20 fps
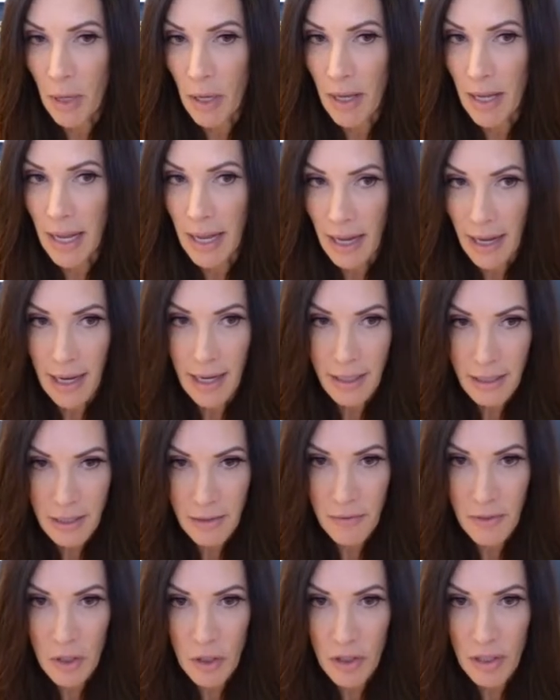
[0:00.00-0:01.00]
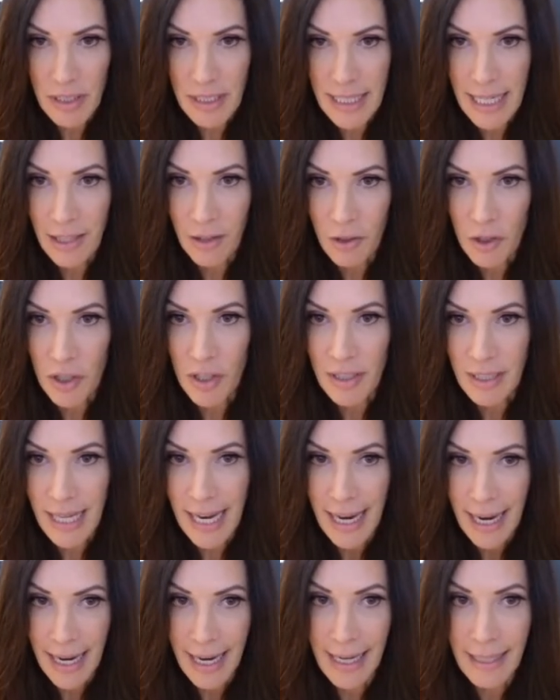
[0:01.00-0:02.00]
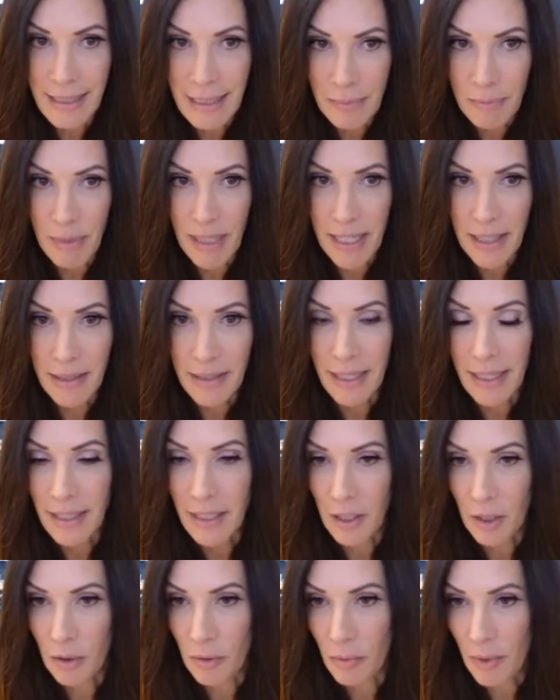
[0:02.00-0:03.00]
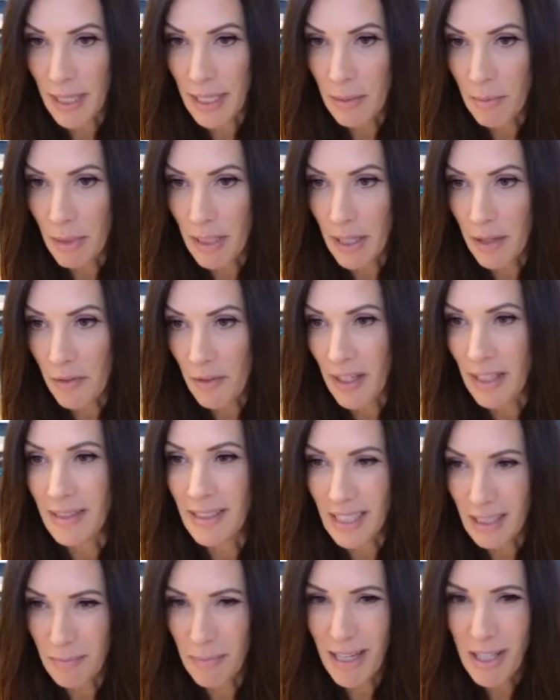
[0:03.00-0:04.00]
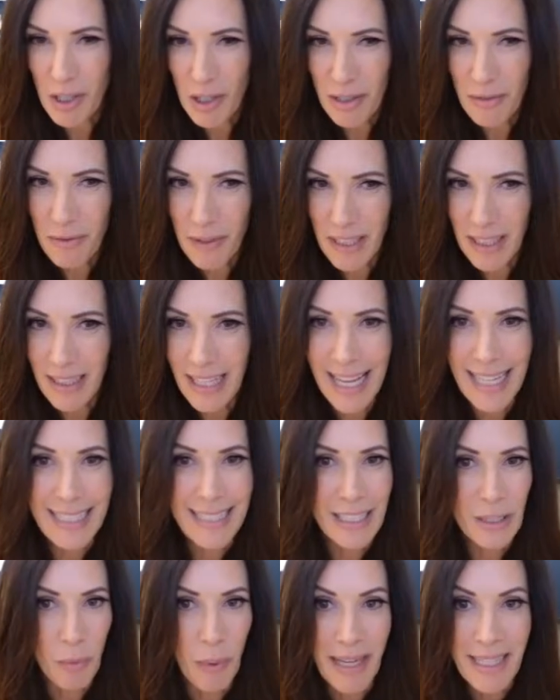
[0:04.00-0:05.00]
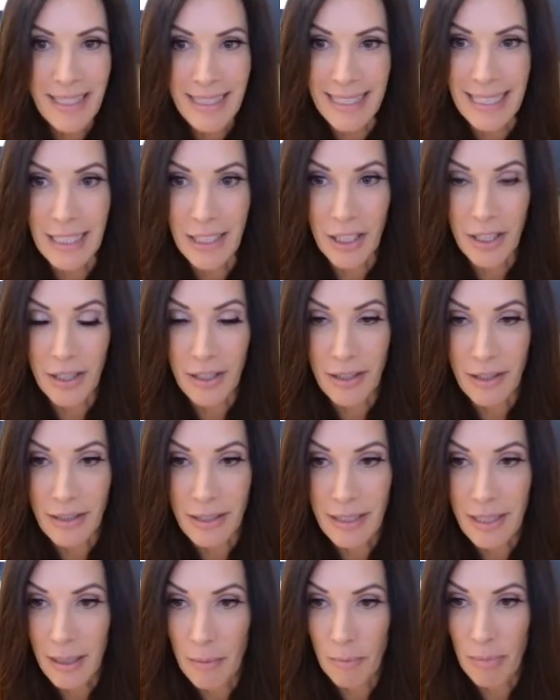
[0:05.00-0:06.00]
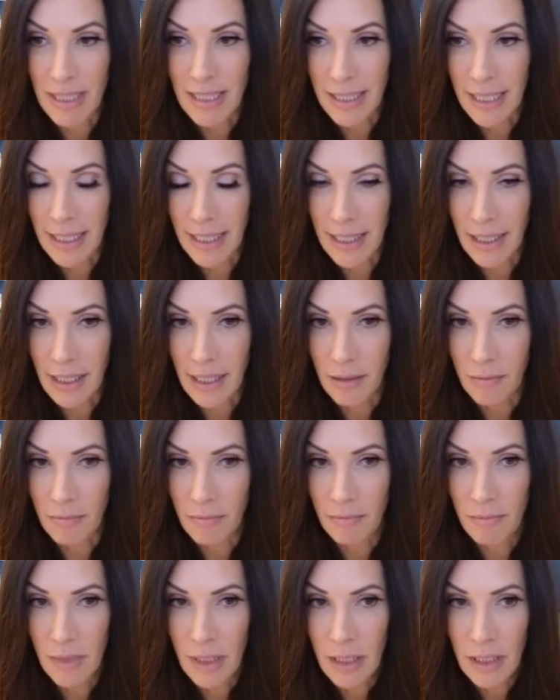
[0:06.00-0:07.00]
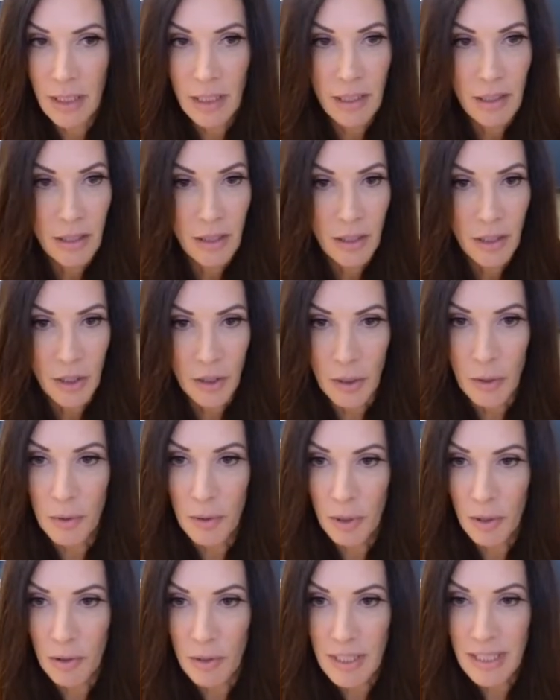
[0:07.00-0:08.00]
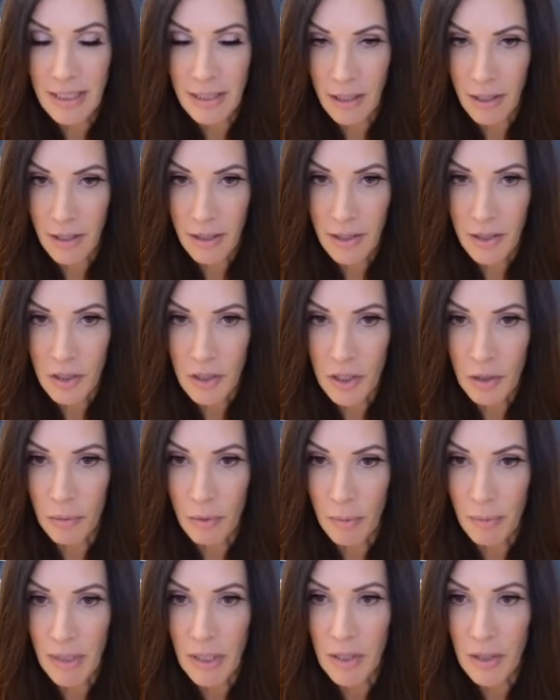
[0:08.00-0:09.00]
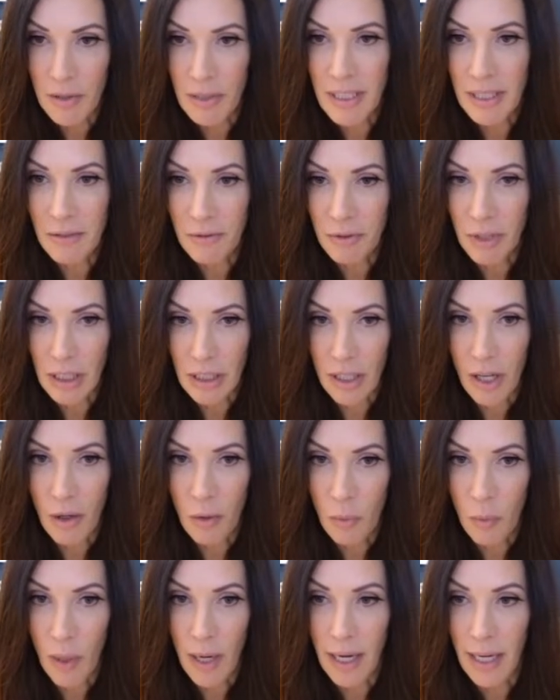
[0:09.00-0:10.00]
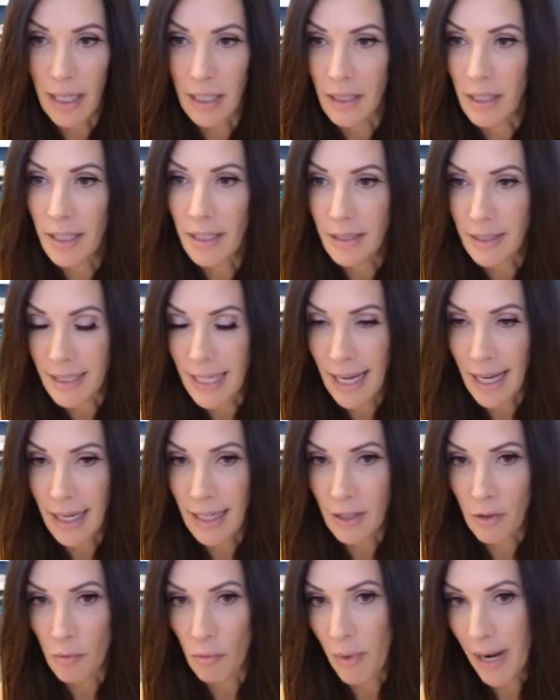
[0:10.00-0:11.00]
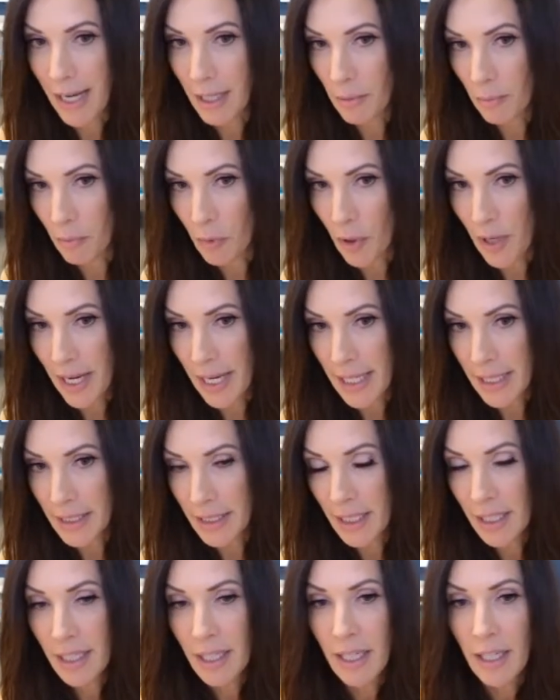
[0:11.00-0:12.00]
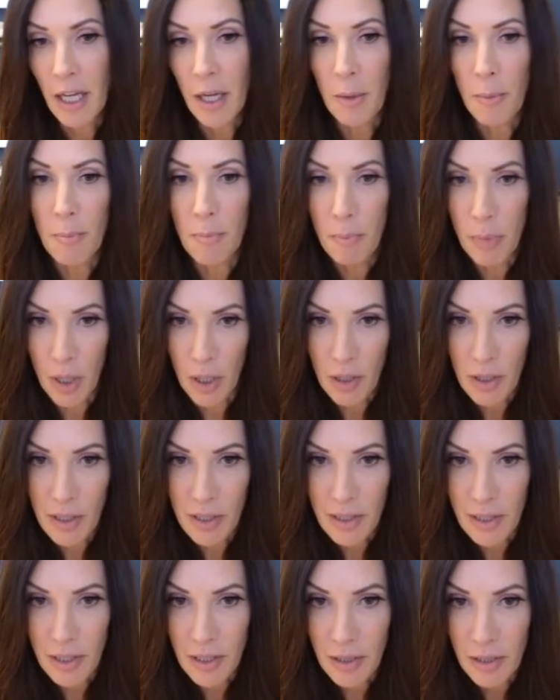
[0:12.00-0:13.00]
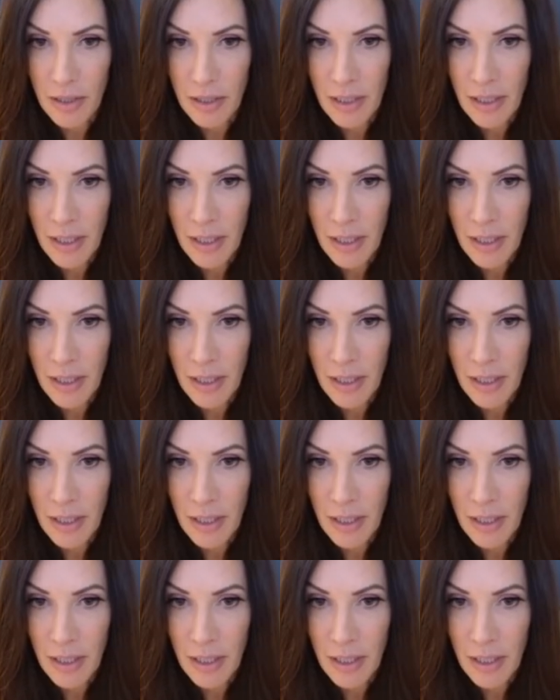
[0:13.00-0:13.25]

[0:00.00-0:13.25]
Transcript: But artificial intelligence has been in a great many things, especially for the last 20 years in particular. Google search that we've been using for a long while has had RankBrain and BERT,